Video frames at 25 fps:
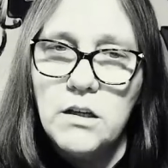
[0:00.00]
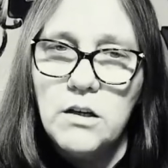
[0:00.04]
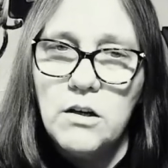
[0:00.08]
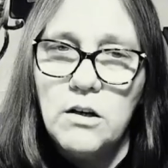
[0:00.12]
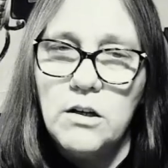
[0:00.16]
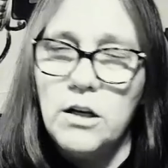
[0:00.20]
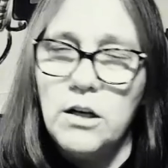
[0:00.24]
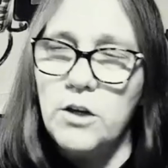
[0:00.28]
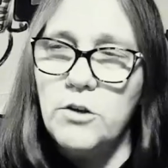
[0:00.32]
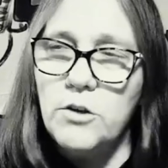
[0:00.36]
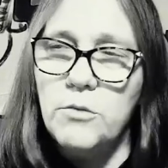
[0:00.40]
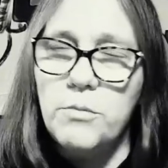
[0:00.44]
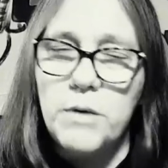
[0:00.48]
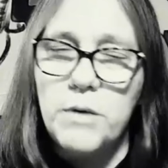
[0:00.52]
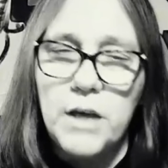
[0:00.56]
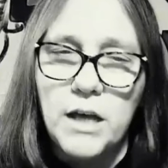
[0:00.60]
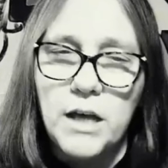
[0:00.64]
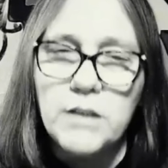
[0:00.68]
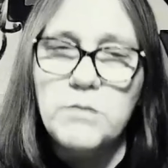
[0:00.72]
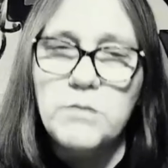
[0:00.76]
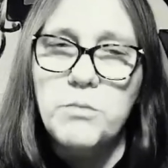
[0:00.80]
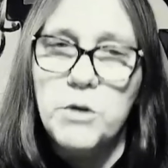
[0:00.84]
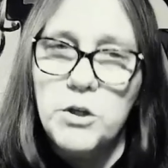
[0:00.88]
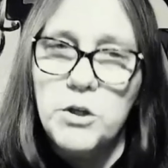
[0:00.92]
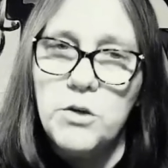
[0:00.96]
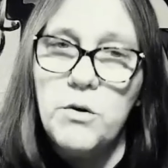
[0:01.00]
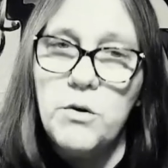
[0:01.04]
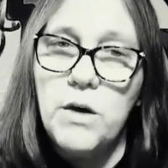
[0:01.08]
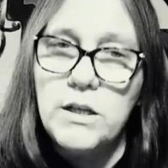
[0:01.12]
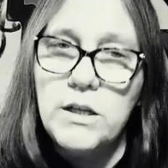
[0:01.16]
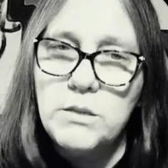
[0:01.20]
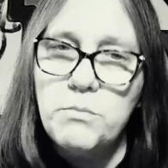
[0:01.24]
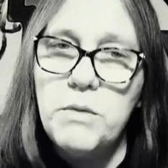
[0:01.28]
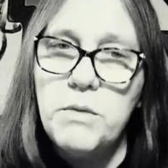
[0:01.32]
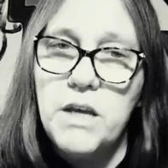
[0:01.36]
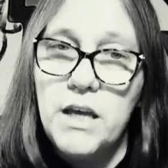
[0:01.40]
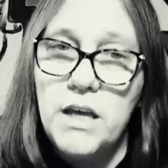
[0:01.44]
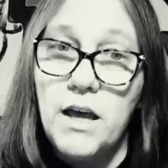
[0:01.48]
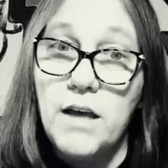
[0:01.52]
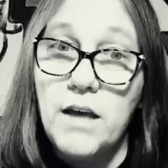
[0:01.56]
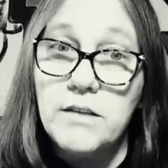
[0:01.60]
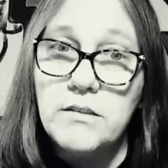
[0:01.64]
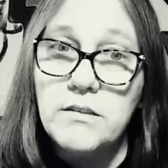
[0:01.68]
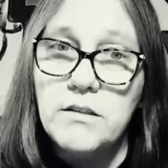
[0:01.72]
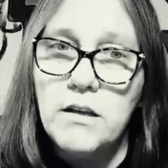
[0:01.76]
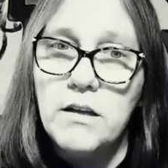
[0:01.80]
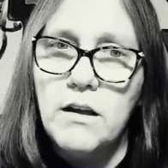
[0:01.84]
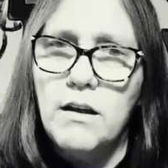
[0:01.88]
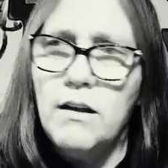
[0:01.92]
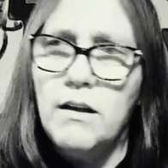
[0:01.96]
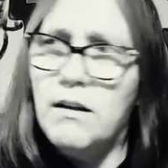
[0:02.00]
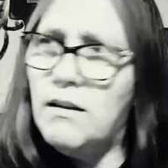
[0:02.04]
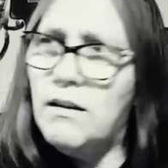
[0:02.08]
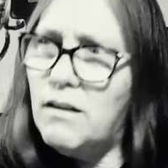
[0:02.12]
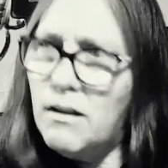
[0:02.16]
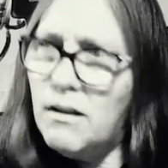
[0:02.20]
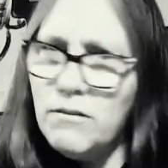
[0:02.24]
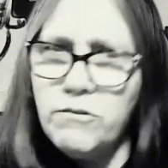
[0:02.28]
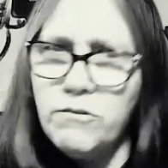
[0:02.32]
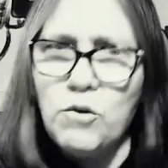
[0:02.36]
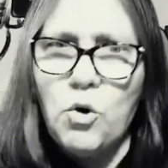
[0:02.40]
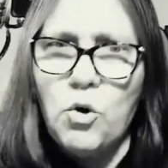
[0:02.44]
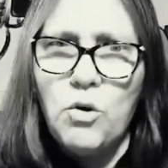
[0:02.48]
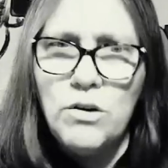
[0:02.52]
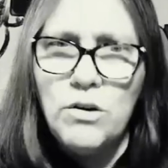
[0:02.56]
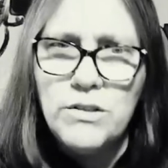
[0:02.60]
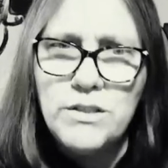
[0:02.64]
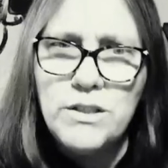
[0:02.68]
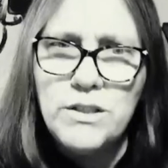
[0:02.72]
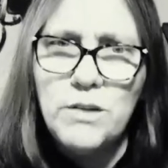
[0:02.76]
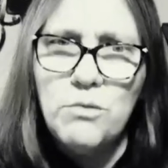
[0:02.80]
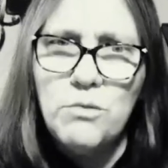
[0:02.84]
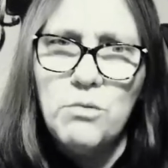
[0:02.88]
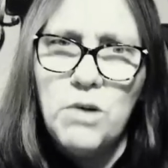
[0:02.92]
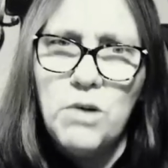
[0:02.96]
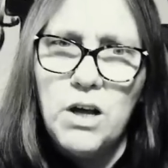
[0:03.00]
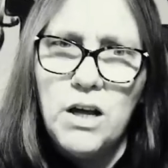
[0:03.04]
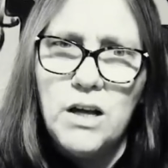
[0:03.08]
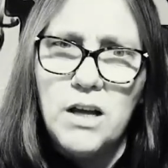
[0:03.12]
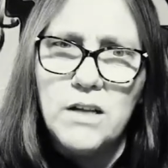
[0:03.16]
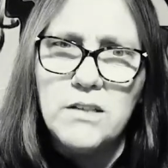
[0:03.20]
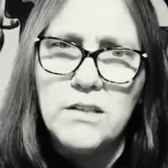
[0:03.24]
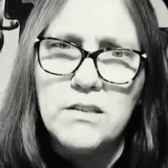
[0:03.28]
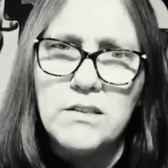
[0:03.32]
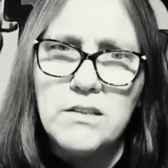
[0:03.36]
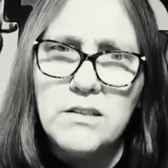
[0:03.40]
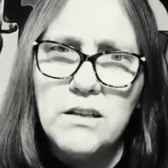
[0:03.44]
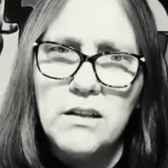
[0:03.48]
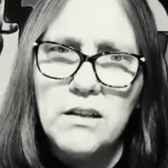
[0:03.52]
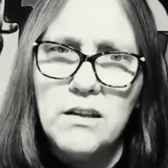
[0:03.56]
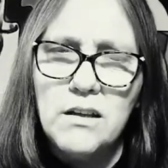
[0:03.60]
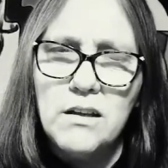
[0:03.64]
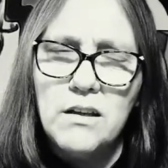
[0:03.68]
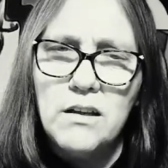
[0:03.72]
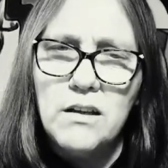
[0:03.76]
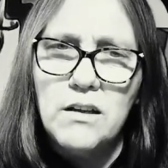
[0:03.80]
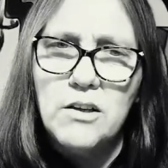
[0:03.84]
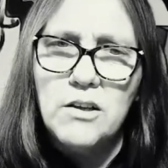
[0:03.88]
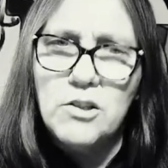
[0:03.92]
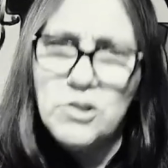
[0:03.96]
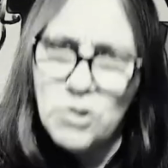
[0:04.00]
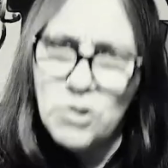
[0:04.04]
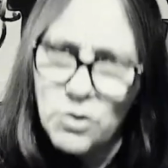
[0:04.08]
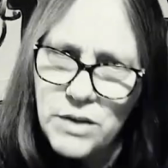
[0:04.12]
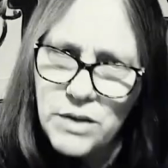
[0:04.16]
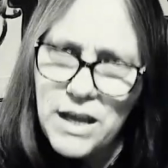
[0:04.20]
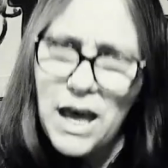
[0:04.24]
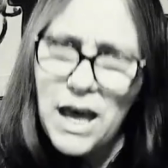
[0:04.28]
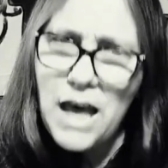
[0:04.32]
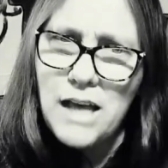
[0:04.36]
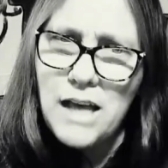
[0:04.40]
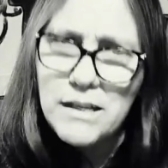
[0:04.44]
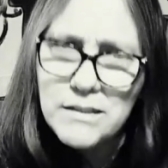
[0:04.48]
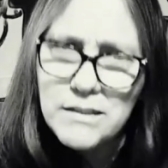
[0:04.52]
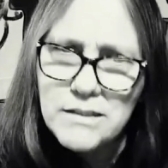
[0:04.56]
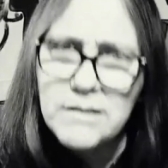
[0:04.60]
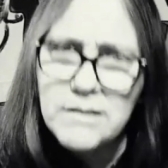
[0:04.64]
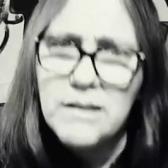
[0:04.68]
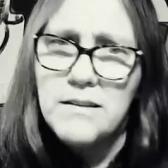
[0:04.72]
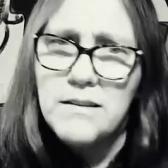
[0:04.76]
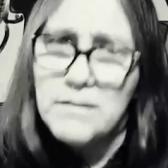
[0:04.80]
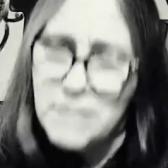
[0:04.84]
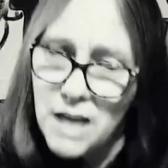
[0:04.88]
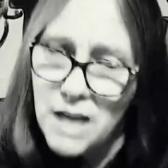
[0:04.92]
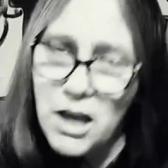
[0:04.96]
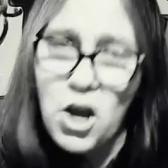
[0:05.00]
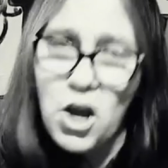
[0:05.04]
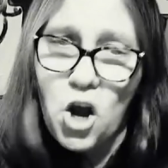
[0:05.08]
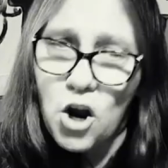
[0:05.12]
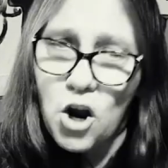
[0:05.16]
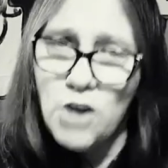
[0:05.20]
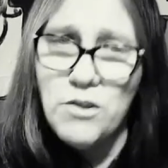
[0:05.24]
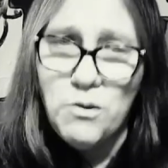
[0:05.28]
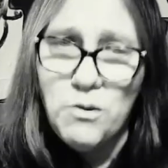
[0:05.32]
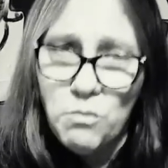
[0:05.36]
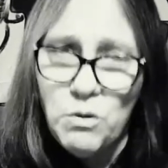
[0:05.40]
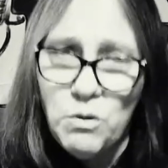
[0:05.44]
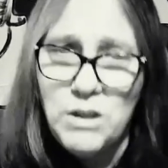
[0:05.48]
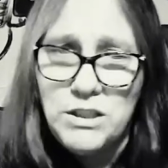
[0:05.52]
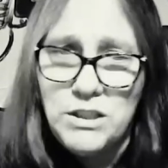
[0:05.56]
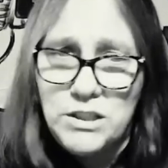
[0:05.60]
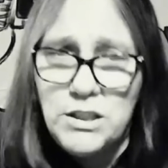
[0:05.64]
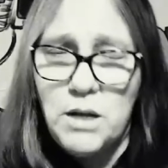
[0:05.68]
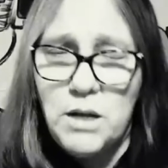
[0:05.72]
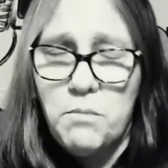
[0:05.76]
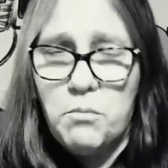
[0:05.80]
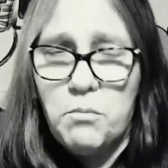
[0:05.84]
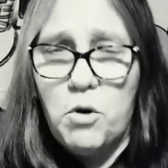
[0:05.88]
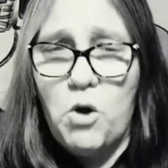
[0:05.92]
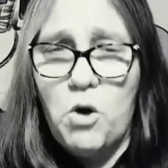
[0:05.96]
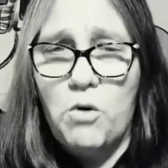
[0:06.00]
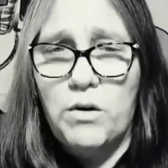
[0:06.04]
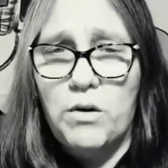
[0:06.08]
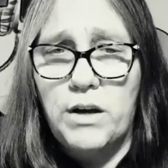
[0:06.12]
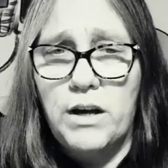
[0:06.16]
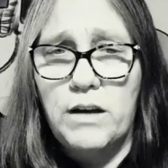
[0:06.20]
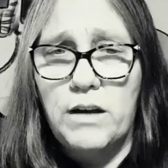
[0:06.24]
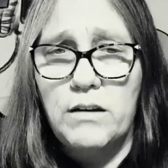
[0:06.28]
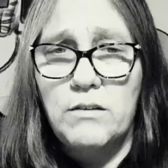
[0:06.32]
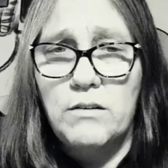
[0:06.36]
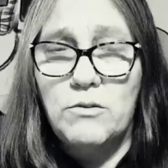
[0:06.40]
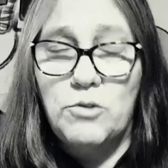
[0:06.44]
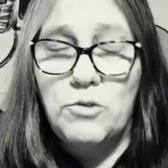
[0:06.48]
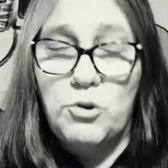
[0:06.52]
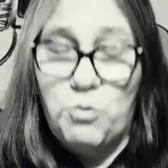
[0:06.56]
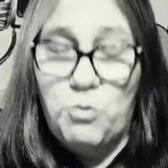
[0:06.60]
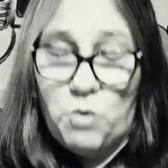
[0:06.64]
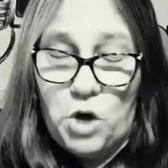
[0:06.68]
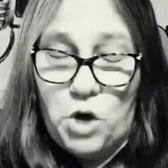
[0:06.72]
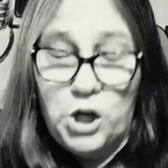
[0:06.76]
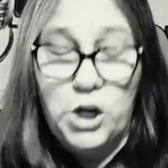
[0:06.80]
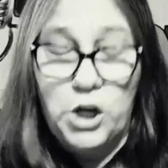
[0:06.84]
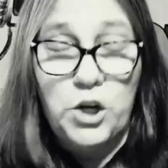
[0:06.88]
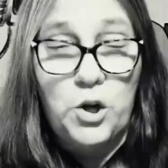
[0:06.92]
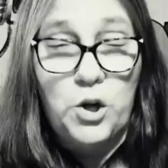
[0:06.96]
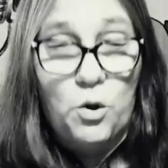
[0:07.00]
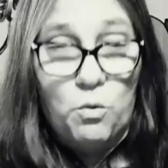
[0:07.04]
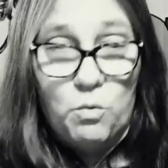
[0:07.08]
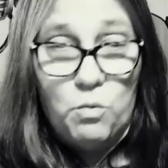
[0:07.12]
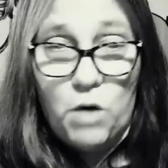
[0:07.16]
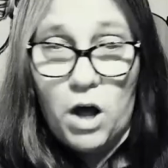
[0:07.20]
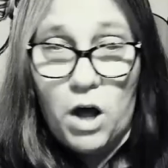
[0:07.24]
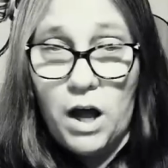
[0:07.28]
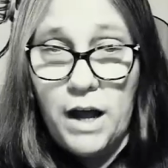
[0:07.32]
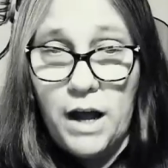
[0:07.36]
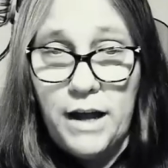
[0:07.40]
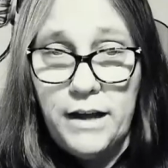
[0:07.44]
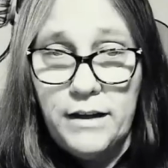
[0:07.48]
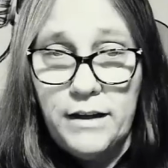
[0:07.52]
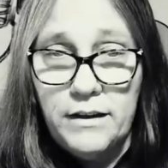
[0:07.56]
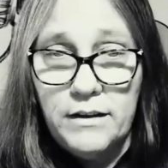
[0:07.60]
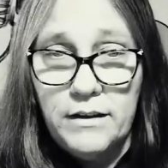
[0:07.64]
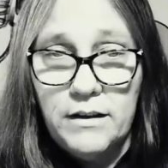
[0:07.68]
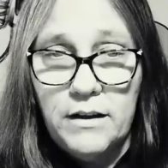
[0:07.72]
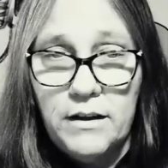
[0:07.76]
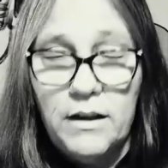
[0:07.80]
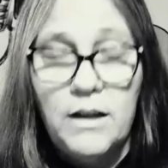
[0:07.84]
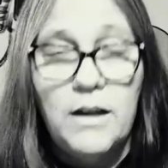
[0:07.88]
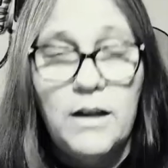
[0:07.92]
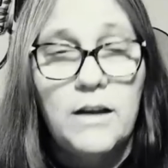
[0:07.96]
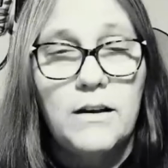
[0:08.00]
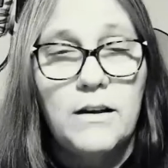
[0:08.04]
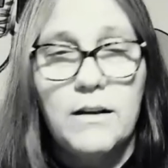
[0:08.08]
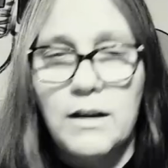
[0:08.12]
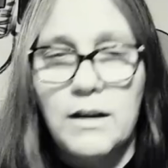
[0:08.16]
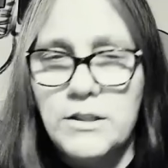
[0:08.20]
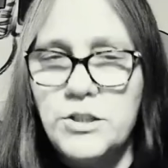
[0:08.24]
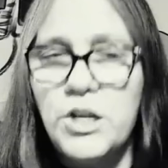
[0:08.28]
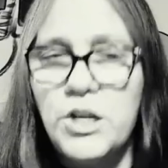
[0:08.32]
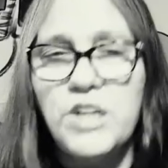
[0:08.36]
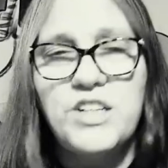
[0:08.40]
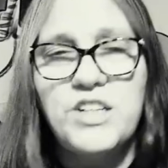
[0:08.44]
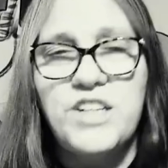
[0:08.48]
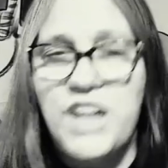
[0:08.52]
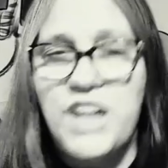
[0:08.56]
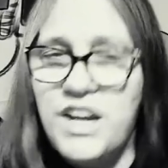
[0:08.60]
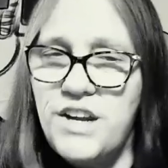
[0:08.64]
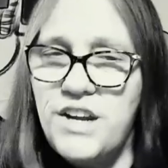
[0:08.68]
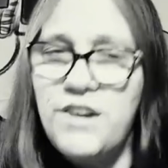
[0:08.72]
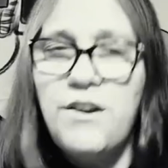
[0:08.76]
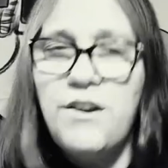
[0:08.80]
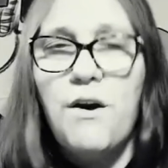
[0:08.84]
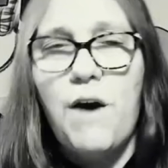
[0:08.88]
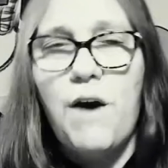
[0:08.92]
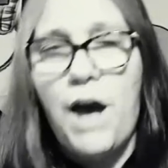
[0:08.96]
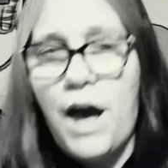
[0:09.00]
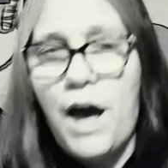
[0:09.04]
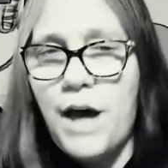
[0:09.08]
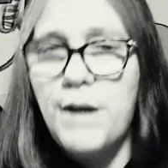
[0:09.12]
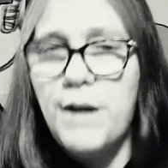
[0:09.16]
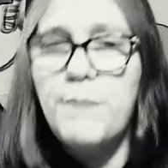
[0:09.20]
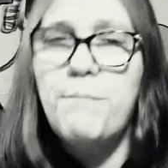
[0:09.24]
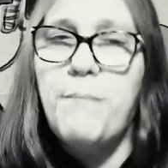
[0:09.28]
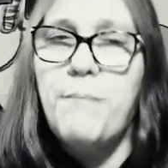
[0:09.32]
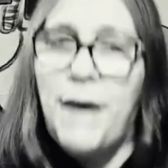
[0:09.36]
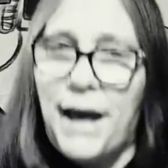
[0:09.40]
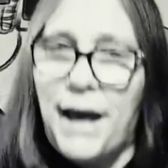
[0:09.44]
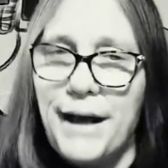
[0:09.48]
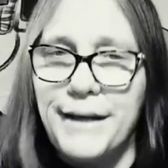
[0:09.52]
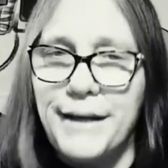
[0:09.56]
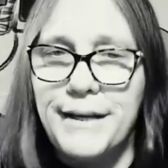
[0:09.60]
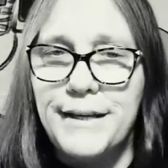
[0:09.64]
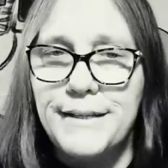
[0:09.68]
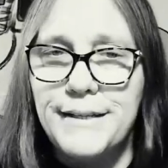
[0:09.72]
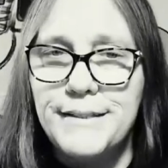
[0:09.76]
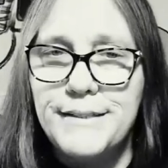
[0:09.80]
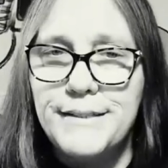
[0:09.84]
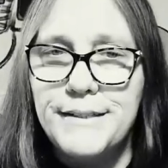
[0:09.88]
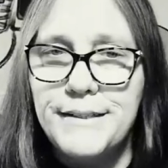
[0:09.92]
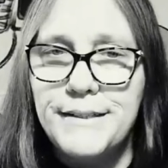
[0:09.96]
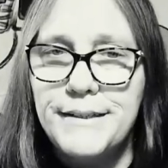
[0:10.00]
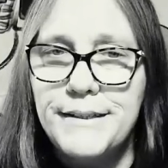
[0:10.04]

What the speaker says: Not UPS, but USPS. Of course it was. So yes, they are the ones that broke it. You want to know why? Because you didn't know how to pack it.